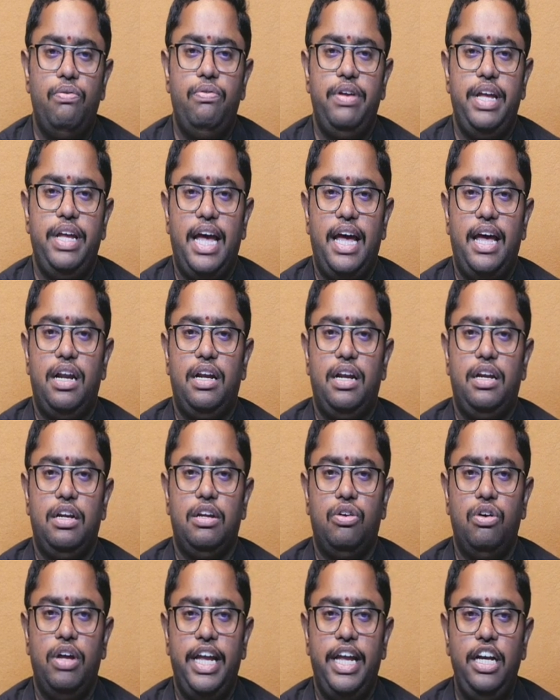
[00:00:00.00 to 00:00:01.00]
we are
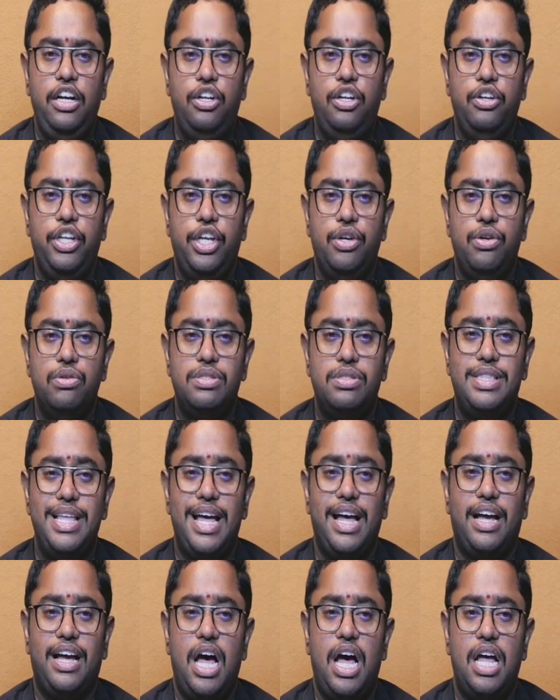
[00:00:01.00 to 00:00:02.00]
going to use
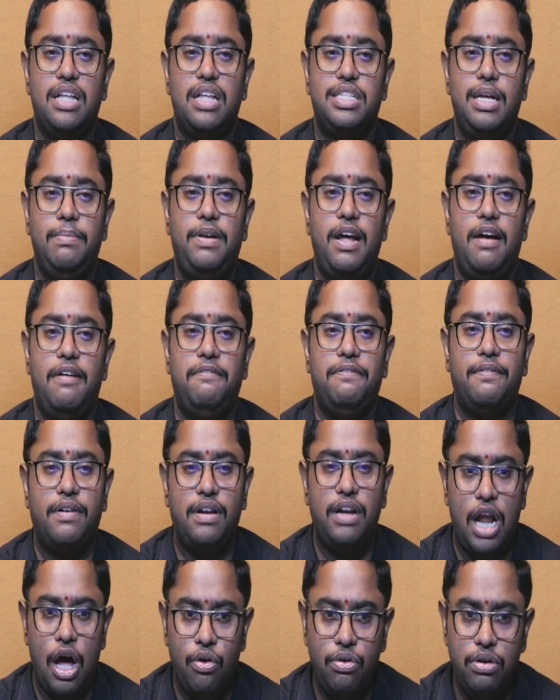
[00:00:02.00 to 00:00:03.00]
the concept of
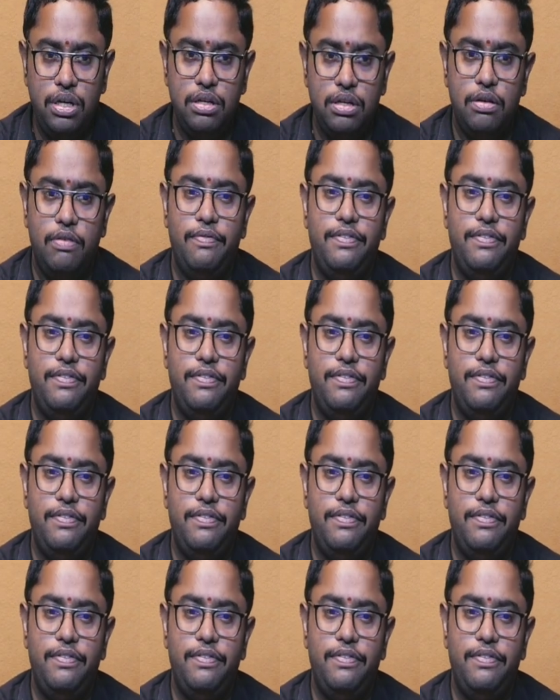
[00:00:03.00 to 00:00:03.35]
cloud